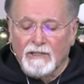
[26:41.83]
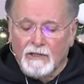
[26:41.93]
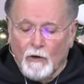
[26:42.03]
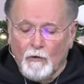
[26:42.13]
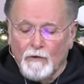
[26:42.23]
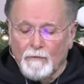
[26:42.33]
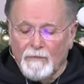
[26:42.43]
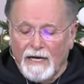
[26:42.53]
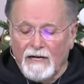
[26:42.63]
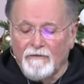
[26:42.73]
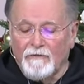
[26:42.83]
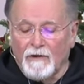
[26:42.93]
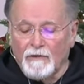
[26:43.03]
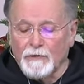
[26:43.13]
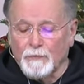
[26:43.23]
don't make
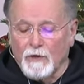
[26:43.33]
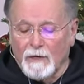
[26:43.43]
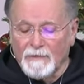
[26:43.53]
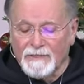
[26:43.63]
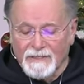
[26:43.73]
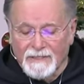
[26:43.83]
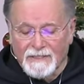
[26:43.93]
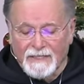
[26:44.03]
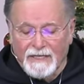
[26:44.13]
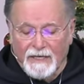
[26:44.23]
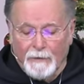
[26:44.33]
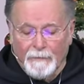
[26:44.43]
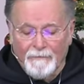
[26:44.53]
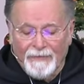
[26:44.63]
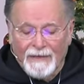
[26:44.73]
false promises to
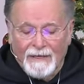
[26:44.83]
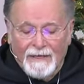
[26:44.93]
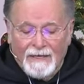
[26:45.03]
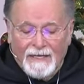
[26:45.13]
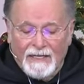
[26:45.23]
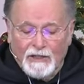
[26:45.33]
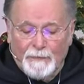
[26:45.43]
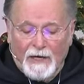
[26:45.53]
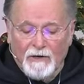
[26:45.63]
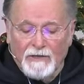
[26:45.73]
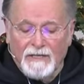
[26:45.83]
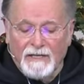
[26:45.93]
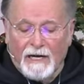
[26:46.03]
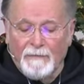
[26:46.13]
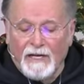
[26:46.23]
him. It is better to
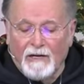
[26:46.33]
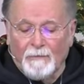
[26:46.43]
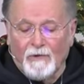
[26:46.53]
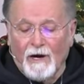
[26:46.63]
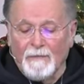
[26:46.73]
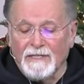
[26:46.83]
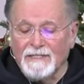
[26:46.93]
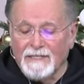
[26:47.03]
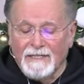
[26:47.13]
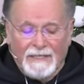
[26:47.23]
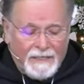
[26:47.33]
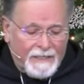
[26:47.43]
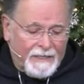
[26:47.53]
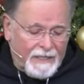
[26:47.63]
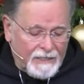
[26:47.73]
not make a promise
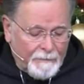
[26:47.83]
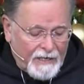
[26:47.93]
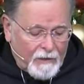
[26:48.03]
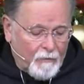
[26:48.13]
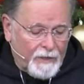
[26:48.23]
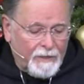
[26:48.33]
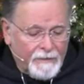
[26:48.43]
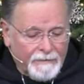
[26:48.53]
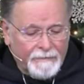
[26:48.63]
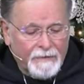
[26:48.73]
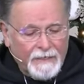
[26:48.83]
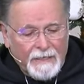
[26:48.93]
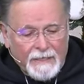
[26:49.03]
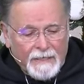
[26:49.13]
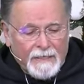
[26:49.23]
than to make one
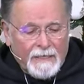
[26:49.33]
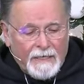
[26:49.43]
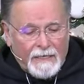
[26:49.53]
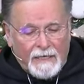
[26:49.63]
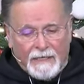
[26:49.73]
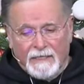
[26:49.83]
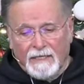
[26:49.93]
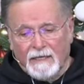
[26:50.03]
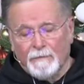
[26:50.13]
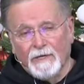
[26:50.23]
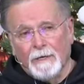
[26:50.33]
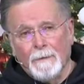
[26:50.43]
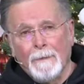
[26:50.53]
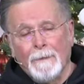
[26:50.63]
and not keep it.